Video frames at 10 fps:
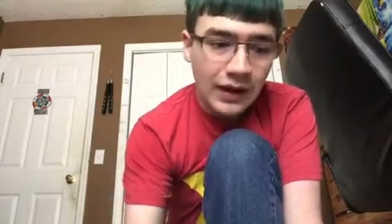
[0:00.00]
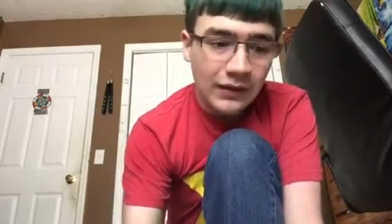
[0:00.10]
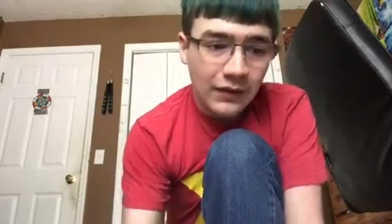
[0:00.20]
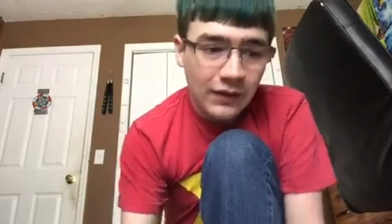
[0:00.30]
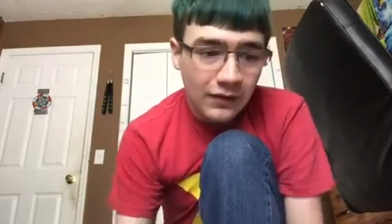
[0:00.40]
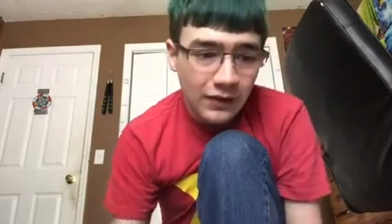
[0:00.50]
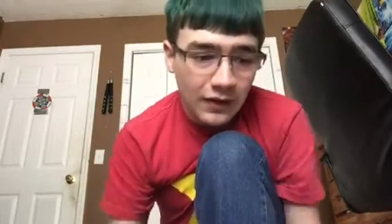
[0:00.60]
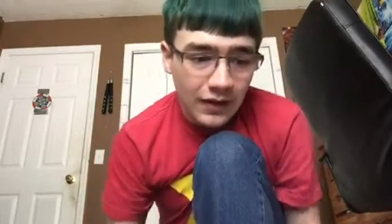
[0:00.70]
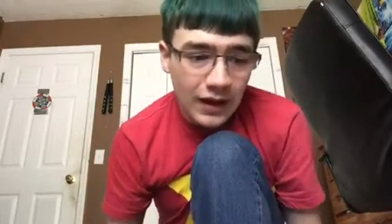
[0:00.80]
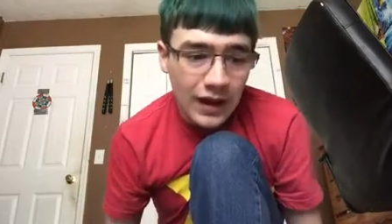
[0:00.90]
the
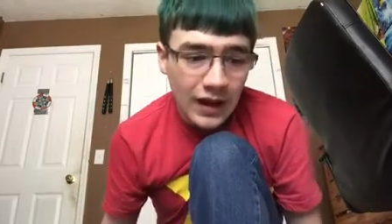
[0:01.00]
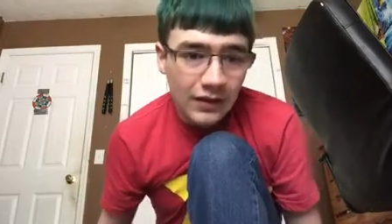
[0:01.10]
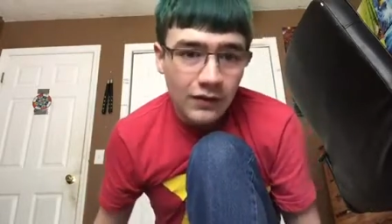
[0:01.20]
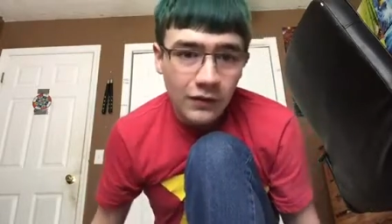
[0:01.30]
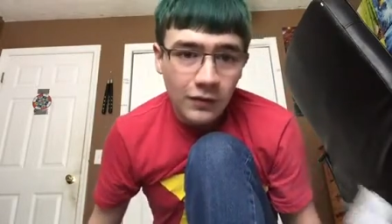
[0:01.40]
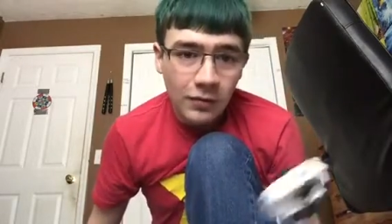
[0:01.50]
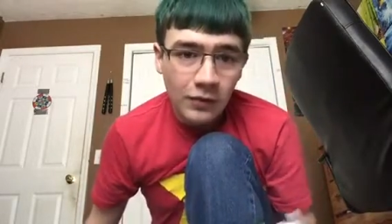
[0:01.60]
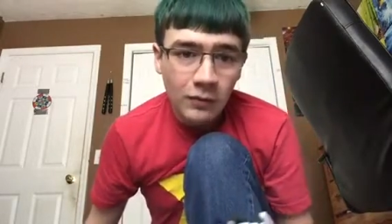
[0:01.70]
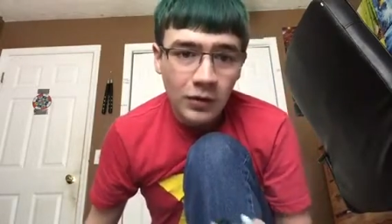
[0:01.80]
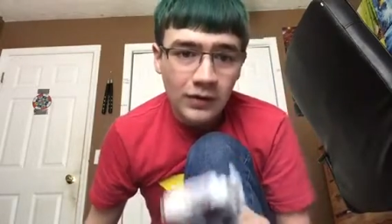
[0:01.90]

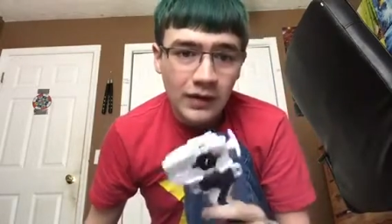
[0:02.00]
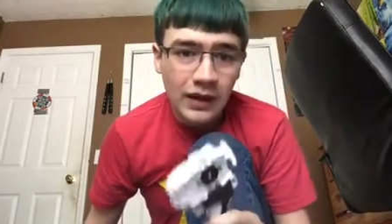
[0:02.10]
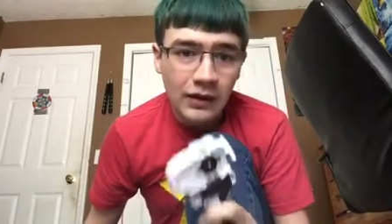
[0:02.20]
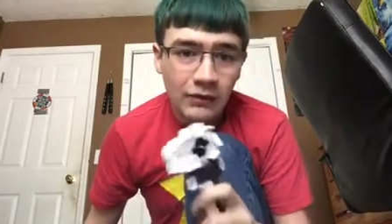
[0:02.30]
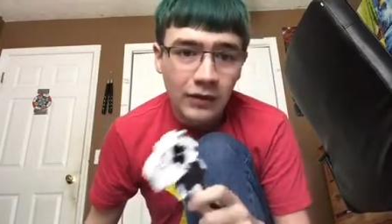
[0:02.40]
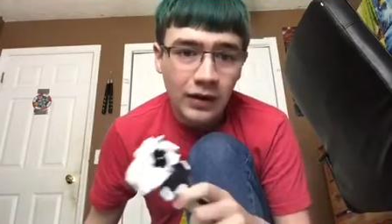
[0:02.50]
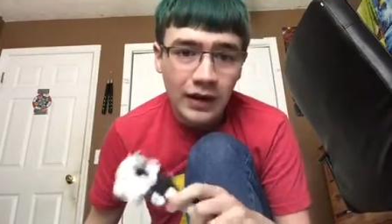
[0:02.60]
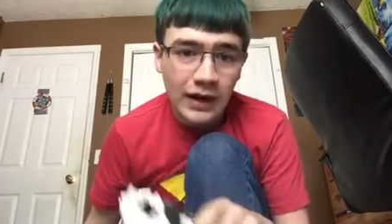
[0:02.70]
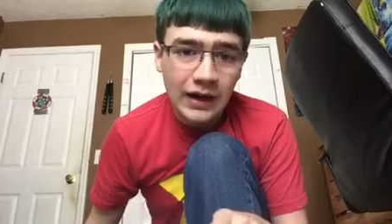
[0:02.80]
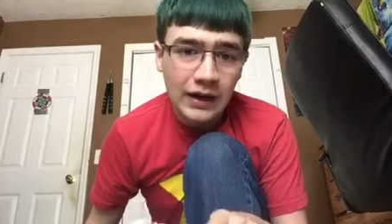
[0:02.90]
most important thing for
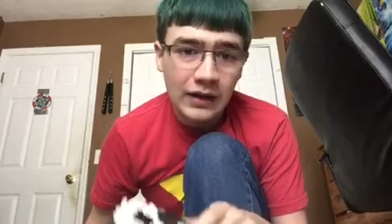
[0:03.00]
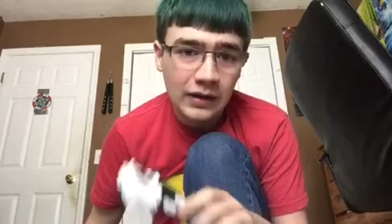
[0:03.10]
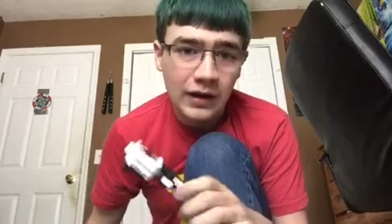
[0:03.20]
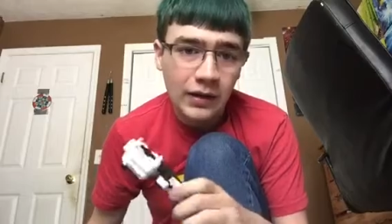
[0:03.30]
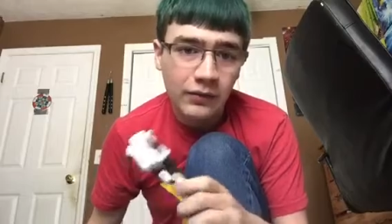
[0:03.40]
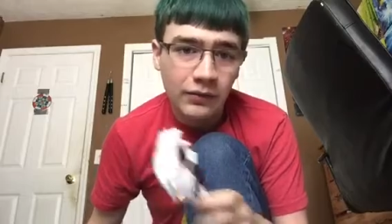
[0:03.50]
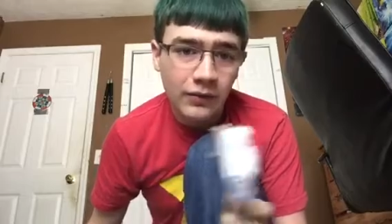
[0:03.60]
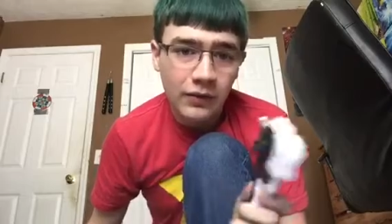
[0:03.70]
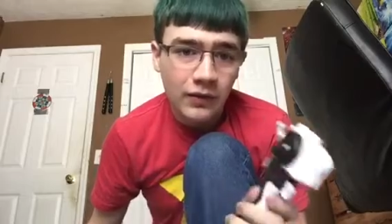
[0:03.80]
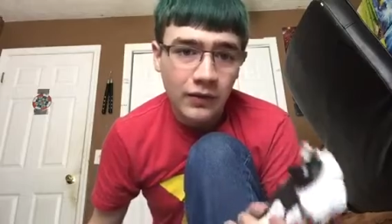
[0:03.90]
any kind of
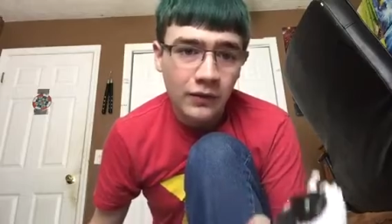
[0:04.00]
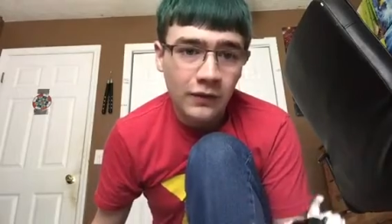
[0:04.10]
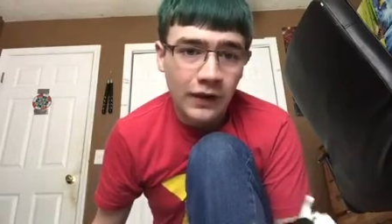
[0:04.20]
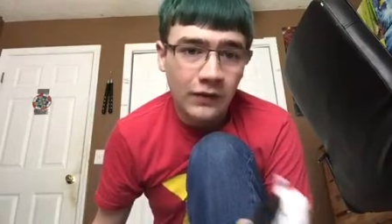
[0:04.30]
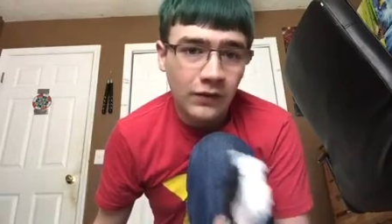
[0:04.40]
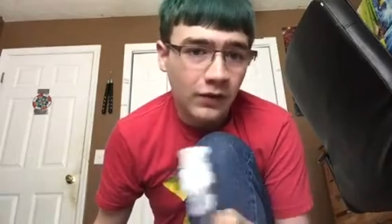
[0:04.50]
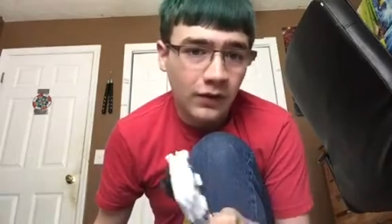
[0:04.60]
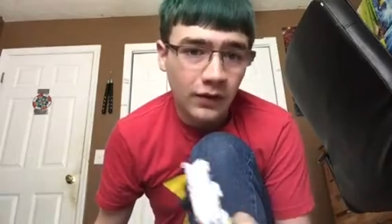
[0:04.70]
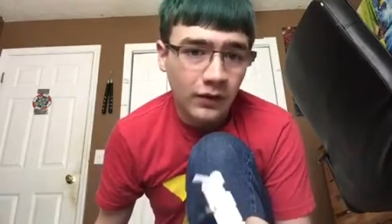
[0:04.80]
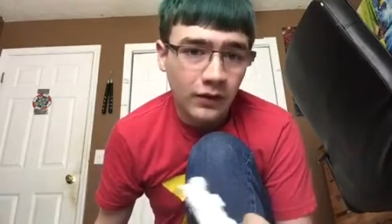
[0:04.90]
stance
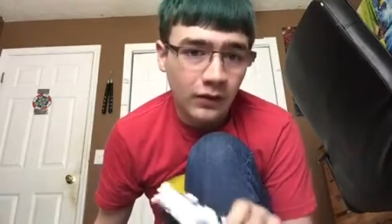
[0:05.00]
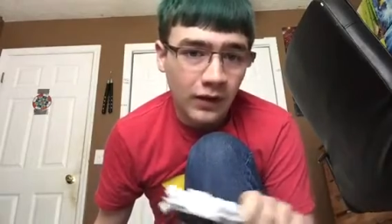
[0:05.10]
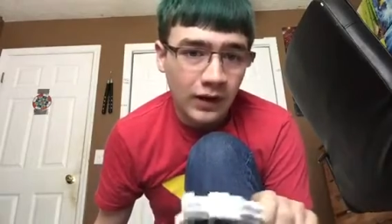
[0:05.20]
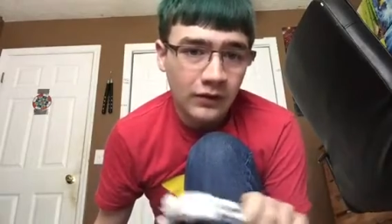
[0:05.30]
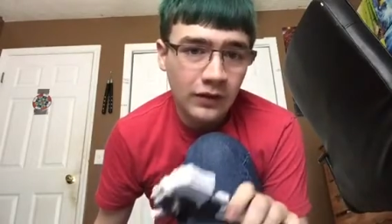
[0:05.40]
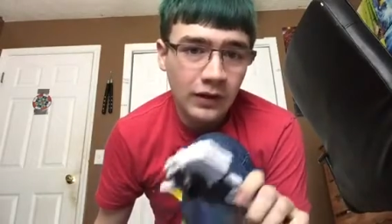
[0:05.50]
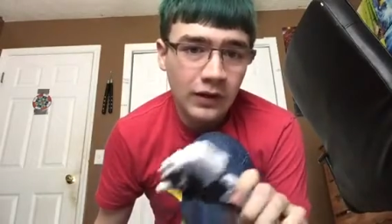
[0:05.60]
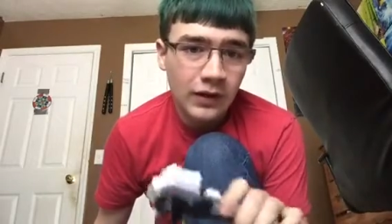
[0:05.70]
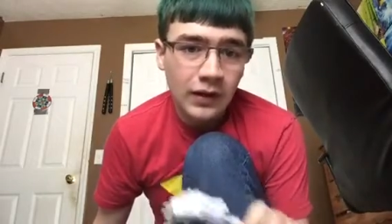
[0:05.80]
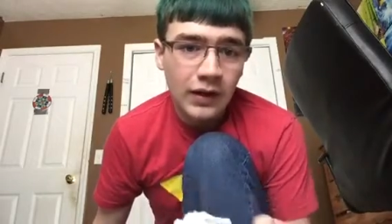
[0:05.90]
or
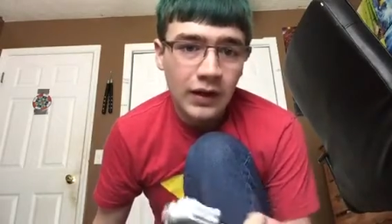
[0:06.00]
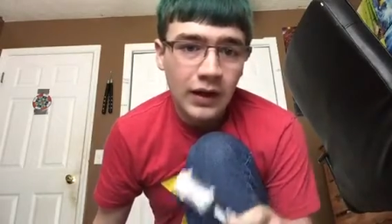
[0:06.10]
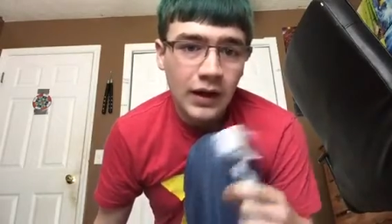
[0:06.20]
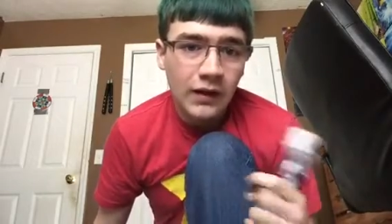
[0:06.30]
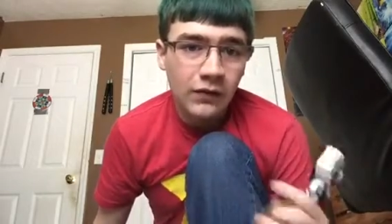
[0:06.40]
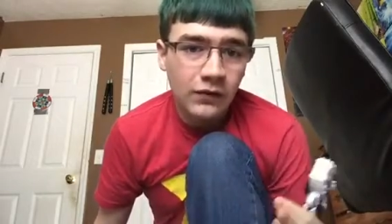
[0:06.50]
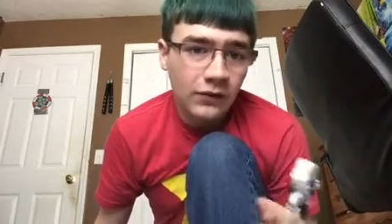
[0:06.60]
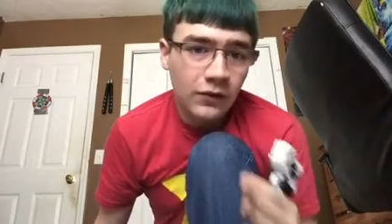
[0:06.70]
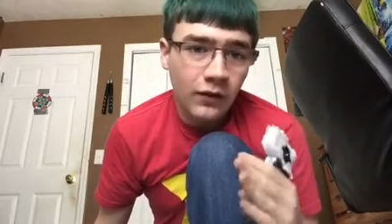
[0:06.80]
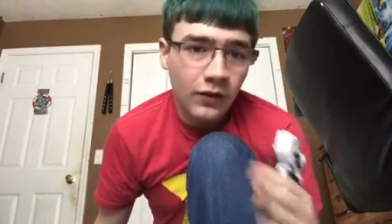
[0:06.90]
launching is
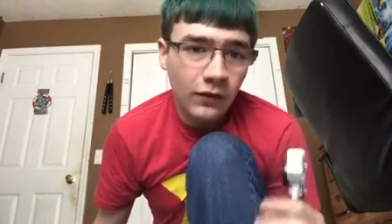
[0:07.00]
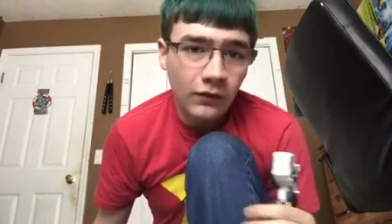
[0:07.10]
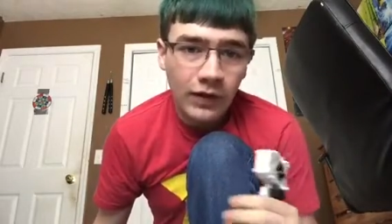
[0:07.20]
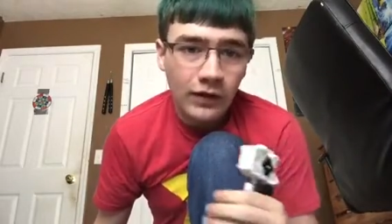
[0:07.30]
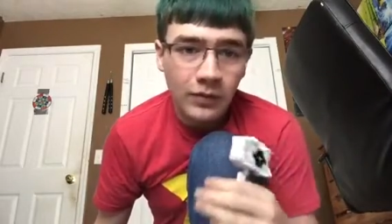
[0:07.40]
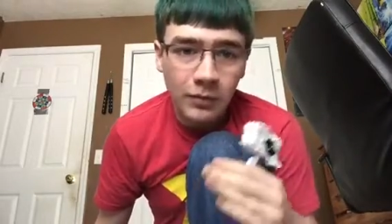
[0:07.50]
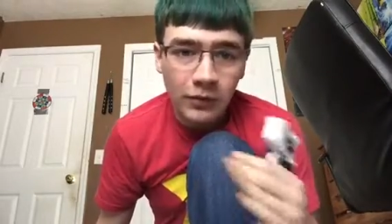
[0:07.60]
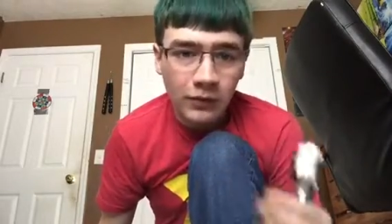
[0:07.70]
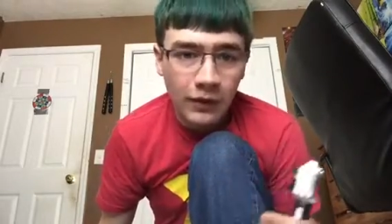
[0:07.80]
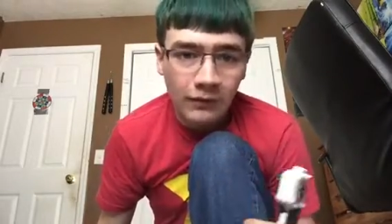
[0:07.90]
to just find the
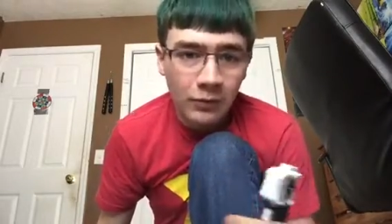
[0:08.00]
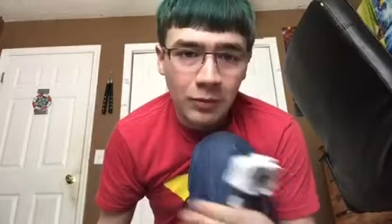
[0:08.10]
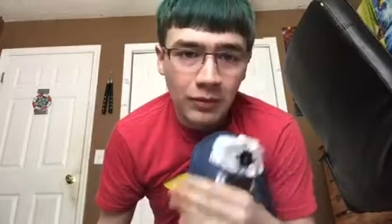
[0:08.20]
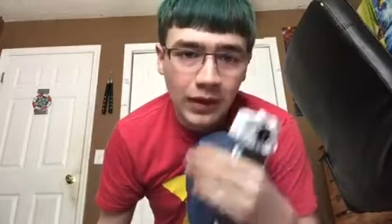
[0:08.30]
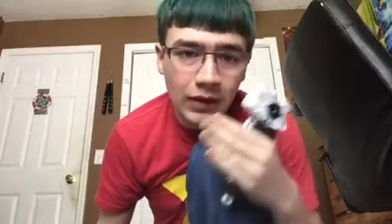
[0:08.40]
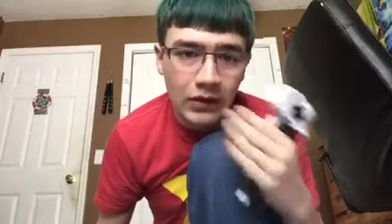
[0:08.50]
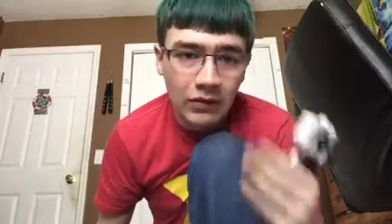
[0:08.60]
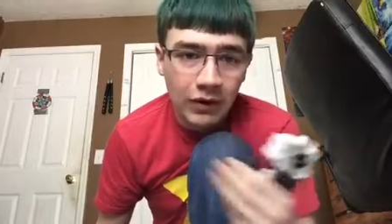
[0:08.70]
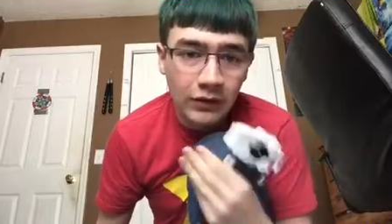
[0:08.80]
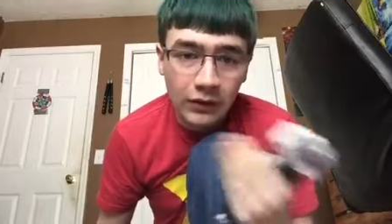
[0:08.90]
most comfortable way you
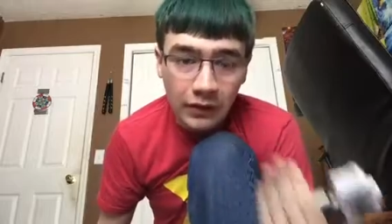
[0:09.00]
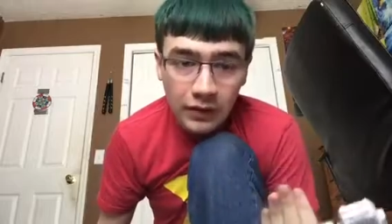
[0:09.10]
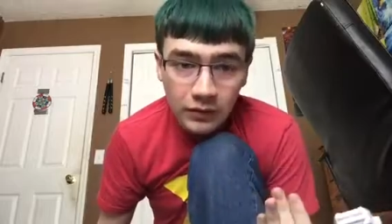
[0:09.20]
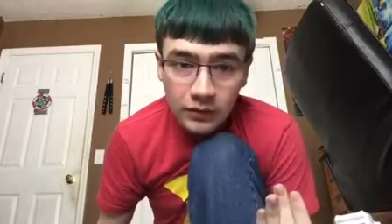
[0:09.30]
want to do it.